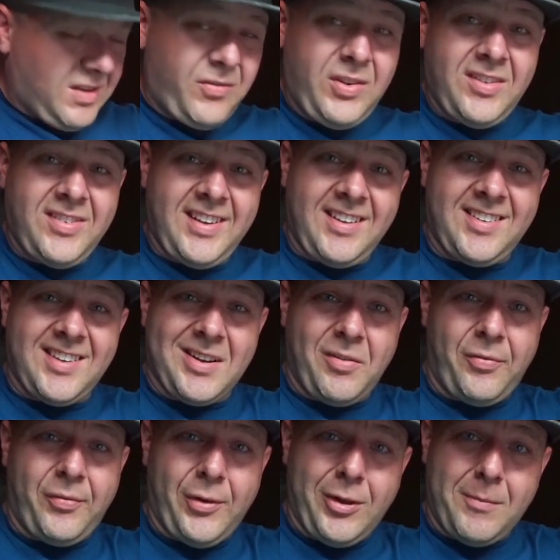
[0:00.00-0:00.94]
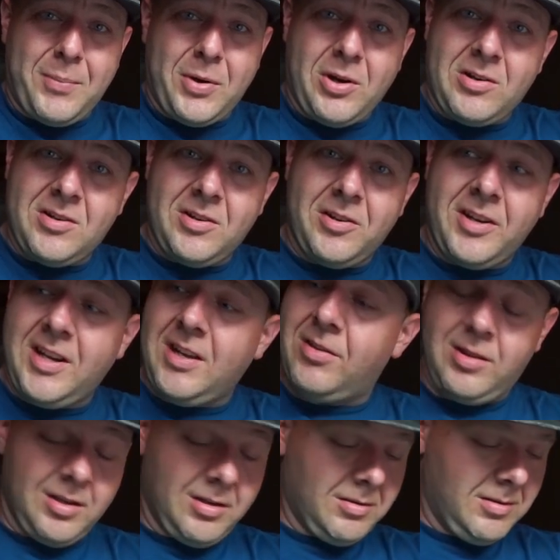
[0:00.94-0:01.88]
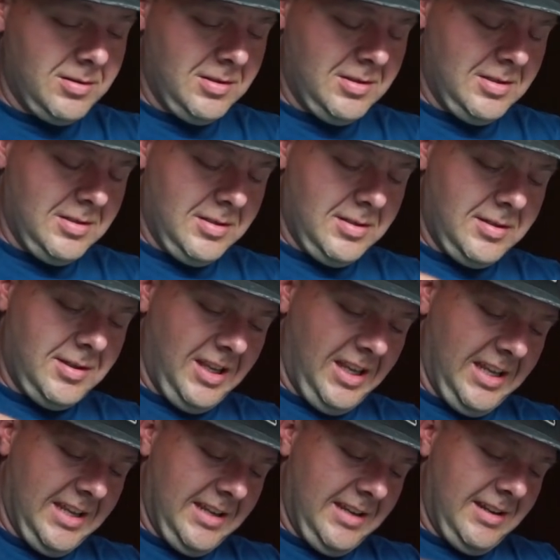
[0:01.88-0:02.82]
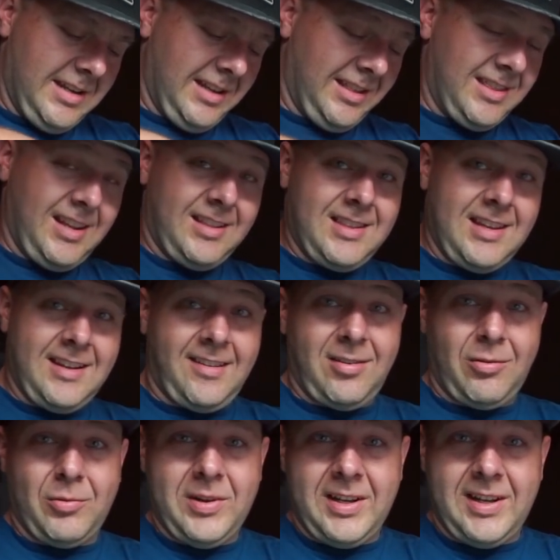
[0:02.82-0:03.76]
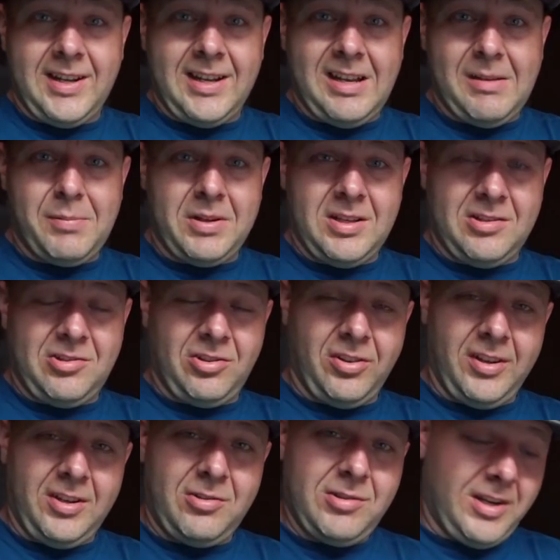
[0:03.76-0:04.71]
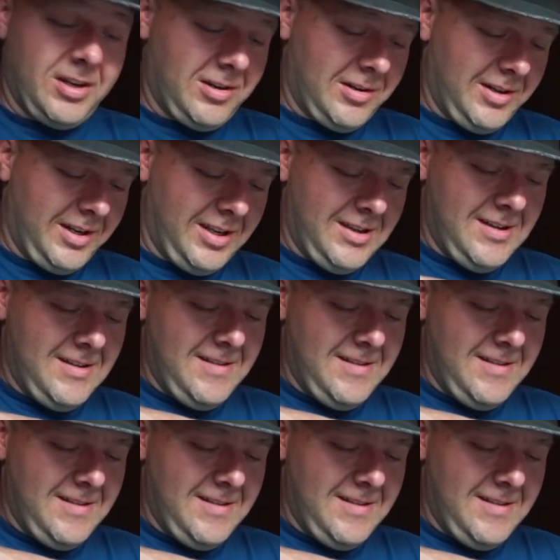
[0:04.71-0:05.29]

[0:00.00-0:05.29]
feels like it's gonna fall apart underneath you. And I think that's what I potentially triggered